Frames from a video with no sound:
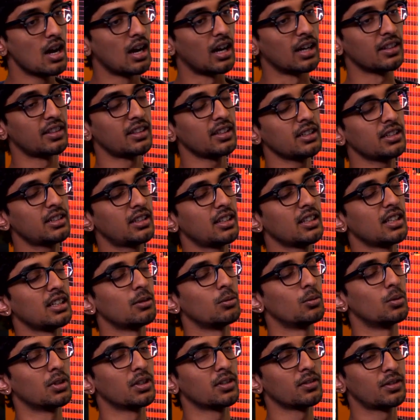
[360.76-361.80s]
I think that
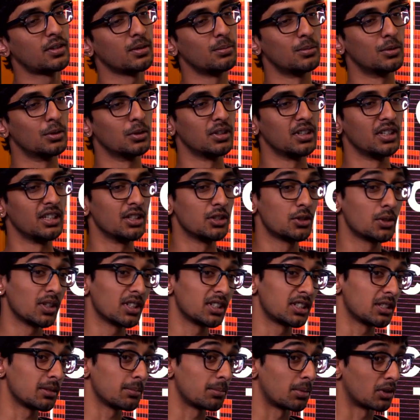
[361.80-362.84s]
one of the more
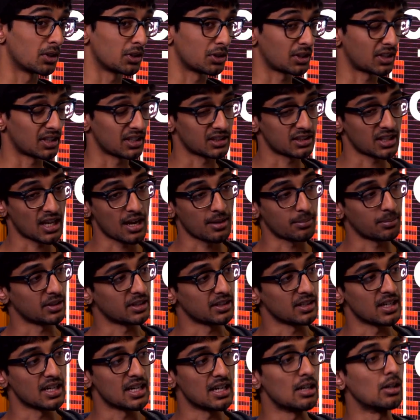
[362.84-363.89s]
interesting parts that's happening
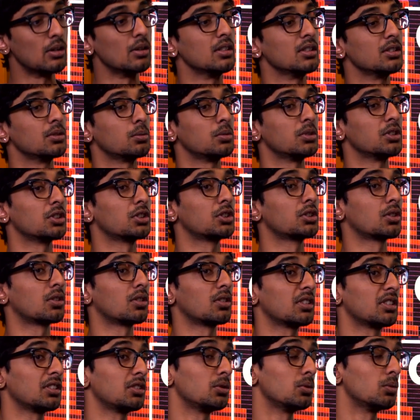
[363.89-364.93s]
now is we're
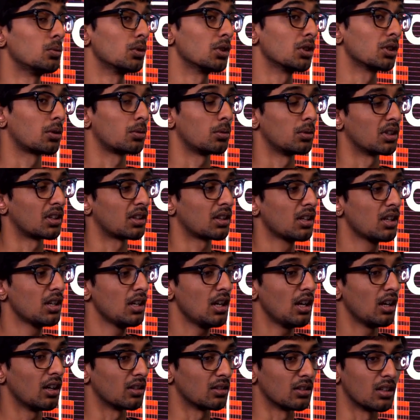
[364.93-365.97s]
starting to work with
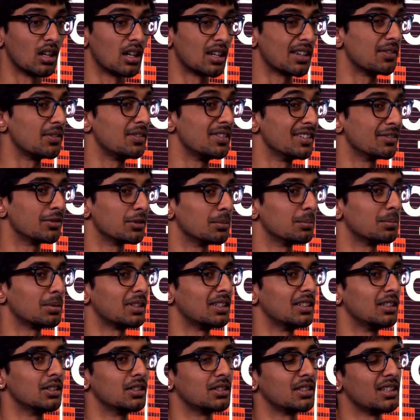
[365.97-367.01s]
a lot of different
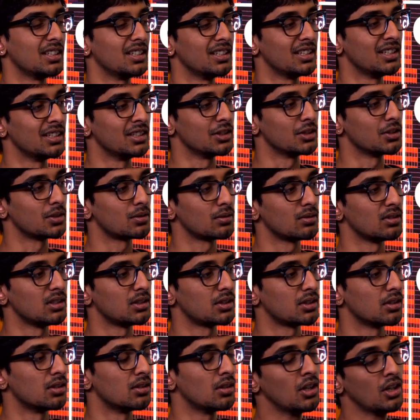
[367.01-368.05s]
players in industry.
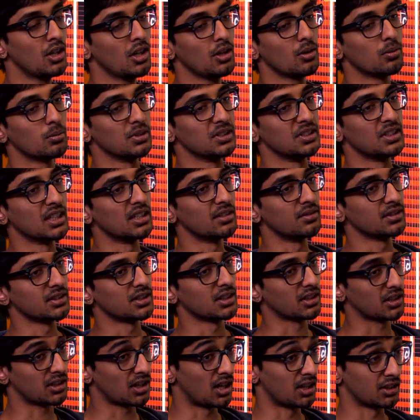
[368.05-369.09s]
So we delve into
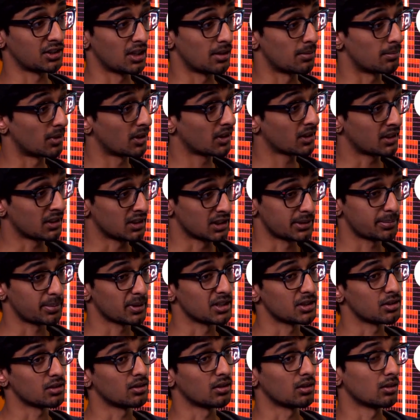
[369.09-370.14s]
the content marketing
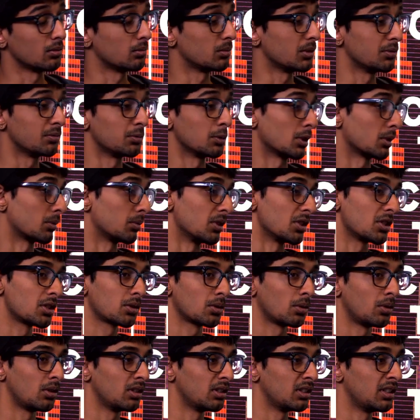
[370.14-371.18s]
space a little. We worked with
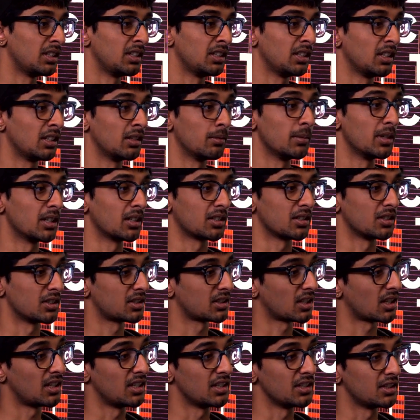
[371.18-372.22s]
Soylent and American
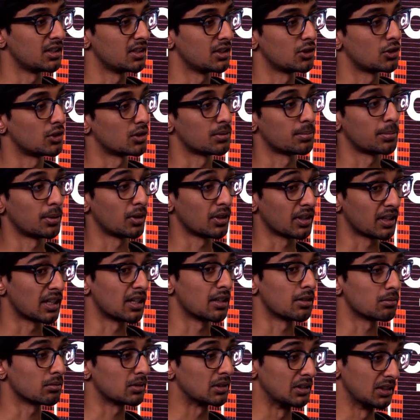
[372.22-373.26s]
Scientist just putting
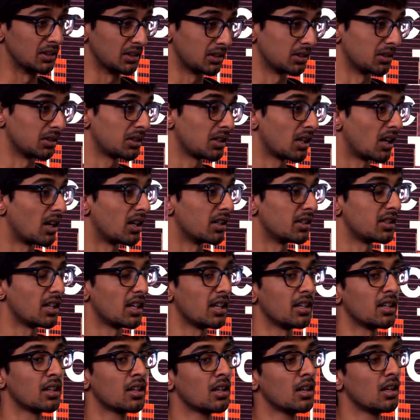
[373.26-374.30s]
out really good
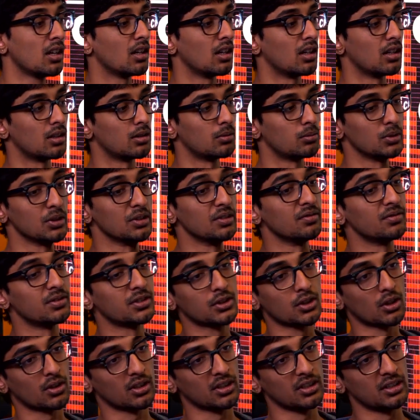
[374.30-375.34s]
content. Uh, we've
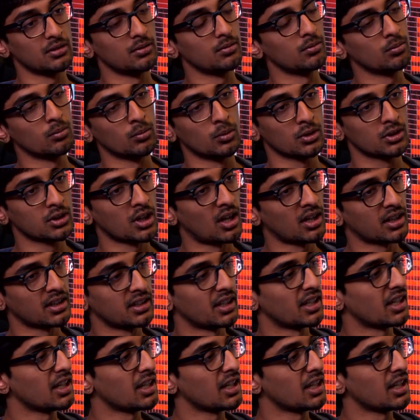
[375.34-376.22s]
started talking to